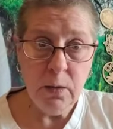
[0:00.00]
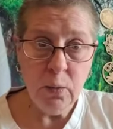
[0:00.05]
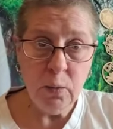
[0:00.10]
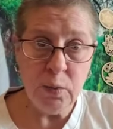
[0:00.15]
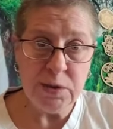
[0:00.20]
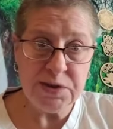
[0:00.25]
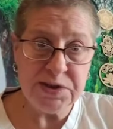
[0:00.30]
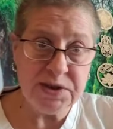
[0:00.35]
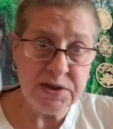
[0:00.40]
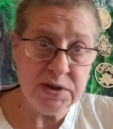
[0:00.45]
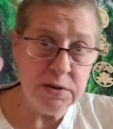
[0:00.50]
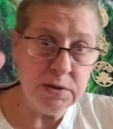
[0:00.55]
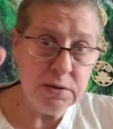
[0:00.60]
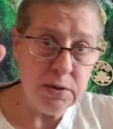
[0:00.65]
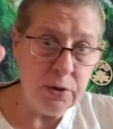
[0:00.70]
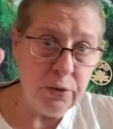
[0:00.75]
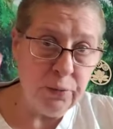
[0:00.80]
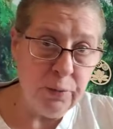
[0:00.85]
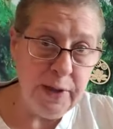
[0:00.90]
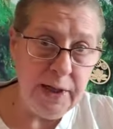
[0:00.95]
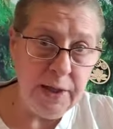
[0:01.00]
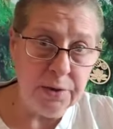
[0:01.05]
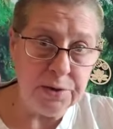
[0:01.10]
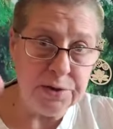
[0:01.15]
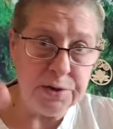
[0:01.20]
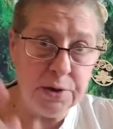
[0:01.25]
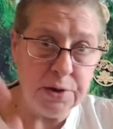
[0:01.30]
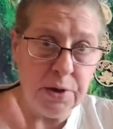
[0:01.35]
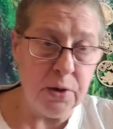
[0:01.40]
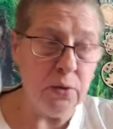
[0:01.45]
Was 3
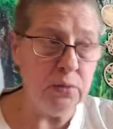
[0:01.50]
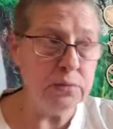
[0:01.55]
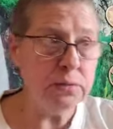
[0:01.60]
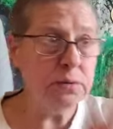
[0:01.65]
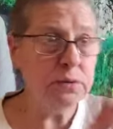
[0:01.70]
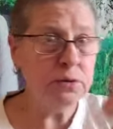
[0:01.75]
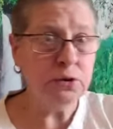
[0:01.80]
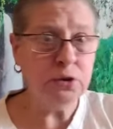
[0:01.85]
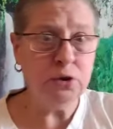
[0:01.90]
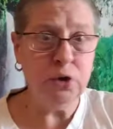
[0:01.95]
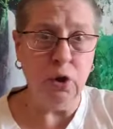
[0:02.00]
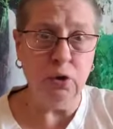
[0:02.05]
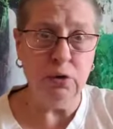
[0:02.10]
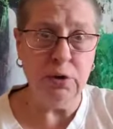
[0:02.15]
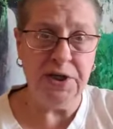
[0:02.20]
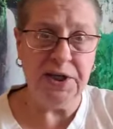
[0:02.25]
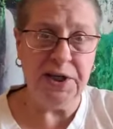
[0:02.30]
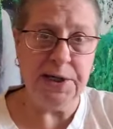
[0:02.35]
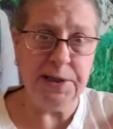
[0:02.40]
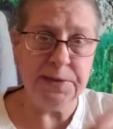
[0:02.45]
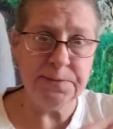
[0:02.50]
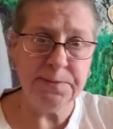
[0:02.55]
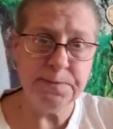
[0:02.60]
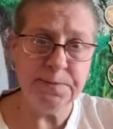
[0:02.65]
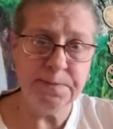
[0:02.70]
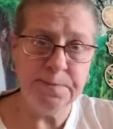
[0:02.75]
years ago. Go look at it.